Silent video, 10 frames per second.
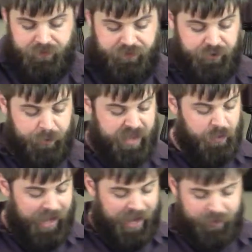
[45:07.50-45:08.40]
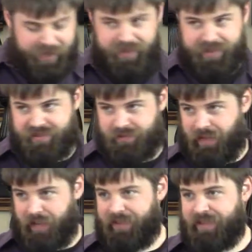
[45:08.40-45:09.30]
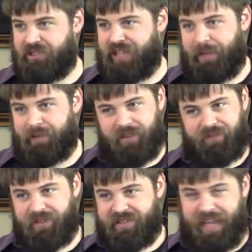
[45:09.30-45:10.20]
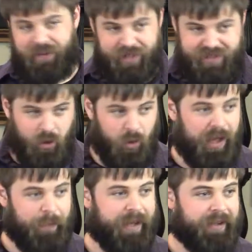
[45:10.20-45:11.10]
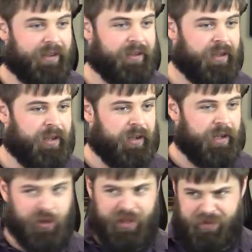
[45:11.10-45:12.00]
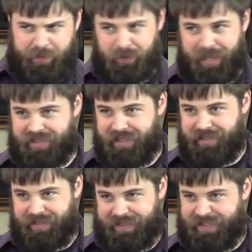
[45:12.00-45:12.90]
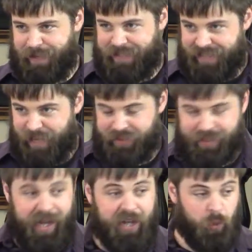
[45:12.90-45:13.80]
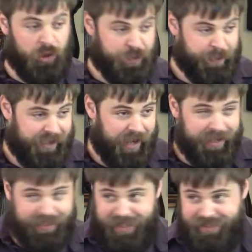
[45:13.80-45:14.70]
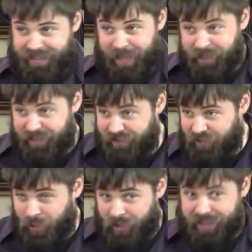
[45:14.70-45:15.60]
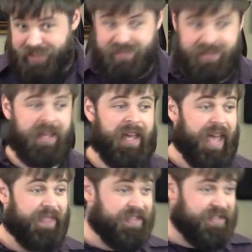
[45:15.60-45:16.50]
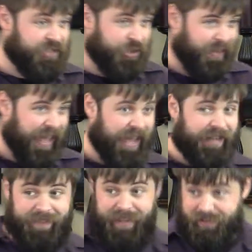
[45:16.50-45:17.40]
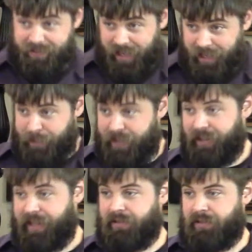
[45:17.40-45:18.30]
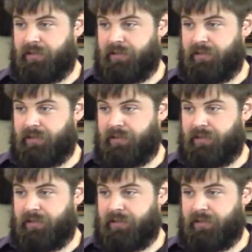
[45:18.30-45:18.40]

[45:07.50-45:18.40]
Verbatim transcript: for me, when I read this, when I read this chapter, the first half reads a whole lot better. You know, the, the blessings and the spending time with God, worshiping God, and God saying, I'm going to give you all this, and this is your land, and then God appearing.